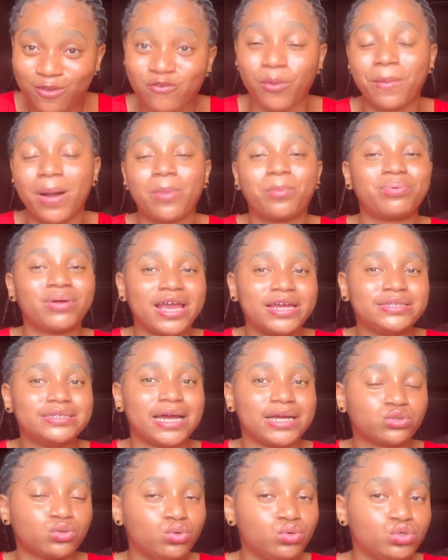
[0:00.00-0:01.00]
from applying
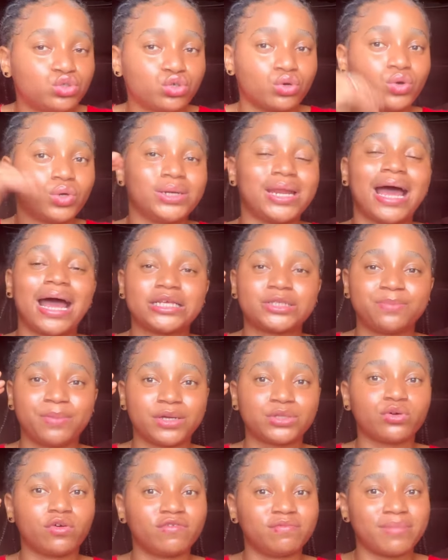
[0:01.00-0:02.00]
that solution on that
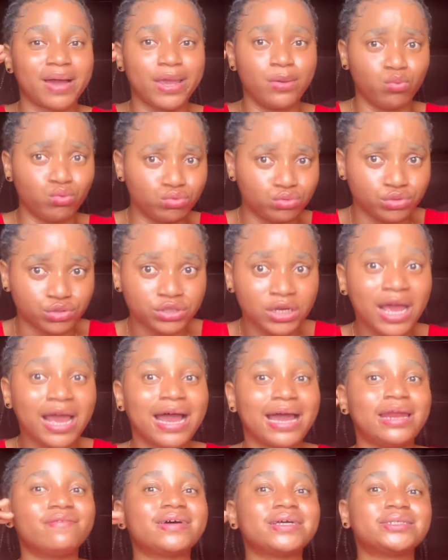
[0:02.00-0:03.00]
aspect of my wound.
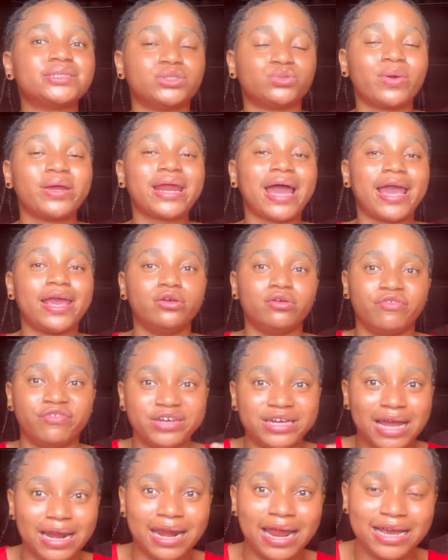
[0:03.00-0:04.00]
And ever since when I
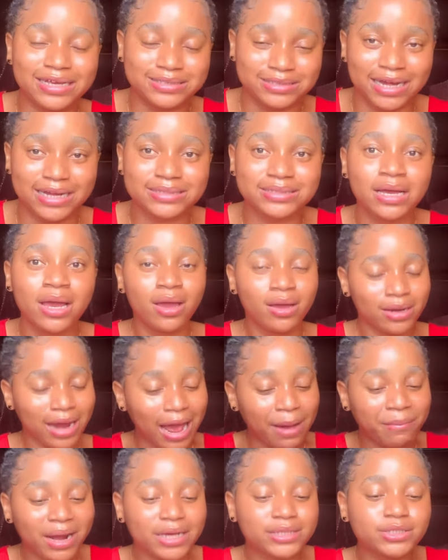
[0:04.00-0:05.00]
realized that
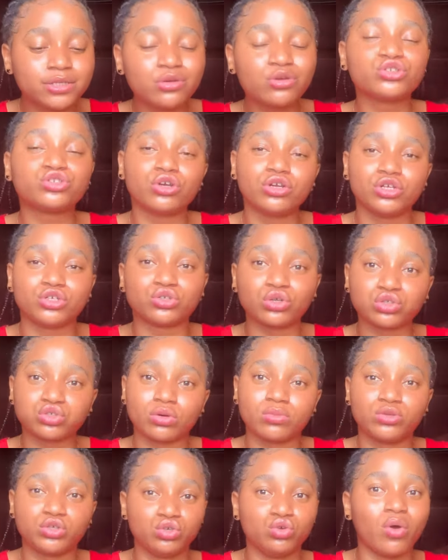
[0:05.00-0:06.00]
Amlactin lotion is not
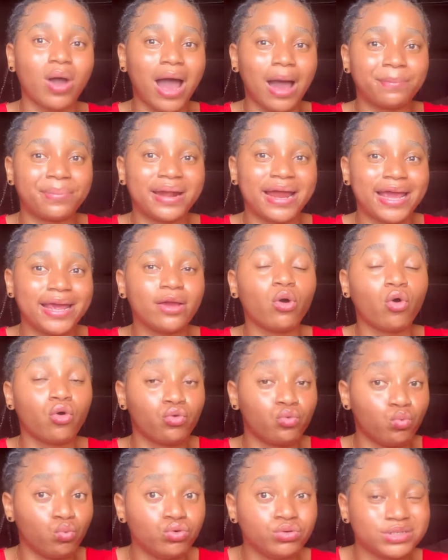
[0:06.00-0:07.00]
something you apply
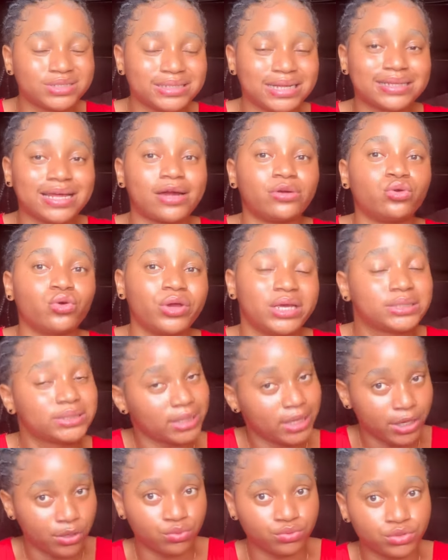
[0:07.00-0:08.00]
on wounds that are not yet
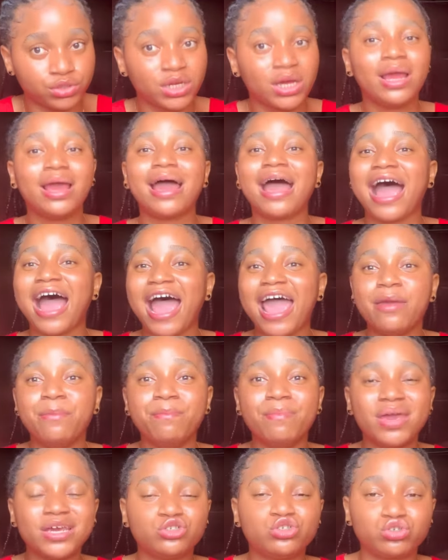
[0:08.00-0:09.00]
healed, I
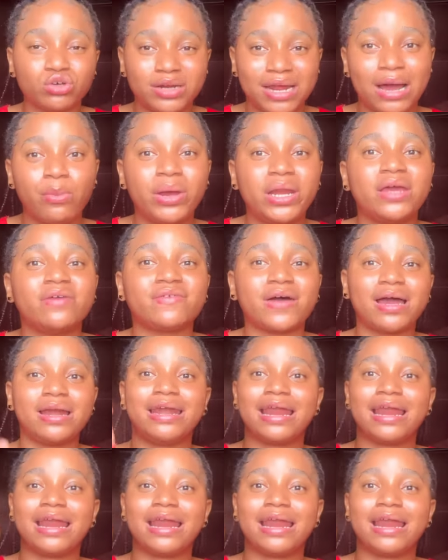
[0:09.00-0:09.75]
make sure that whenever